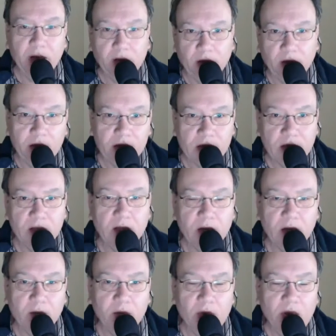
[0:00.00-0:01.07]
on this
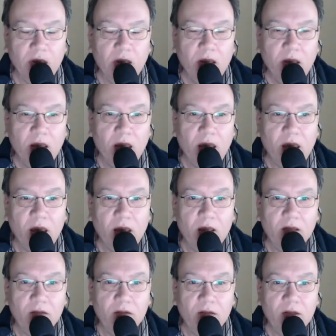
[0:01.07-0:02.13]
income.
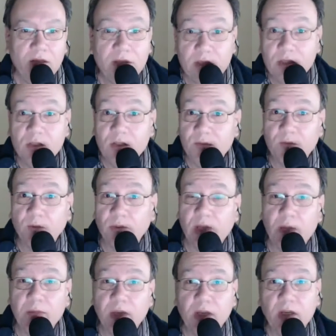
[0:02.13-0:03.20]
And this is your
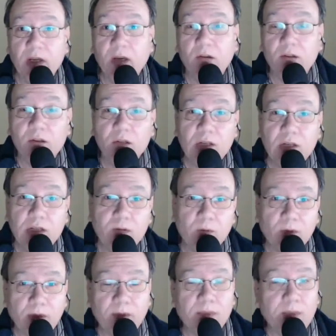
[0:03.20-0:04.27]
full-time gig now, and you need to
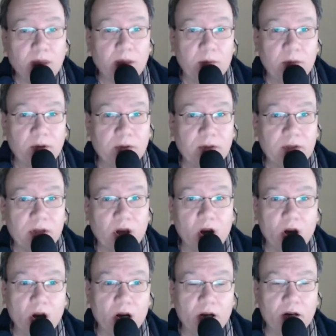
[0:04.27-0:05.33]
really think about this
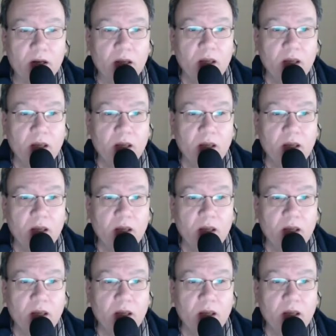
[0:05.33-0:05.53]
hard.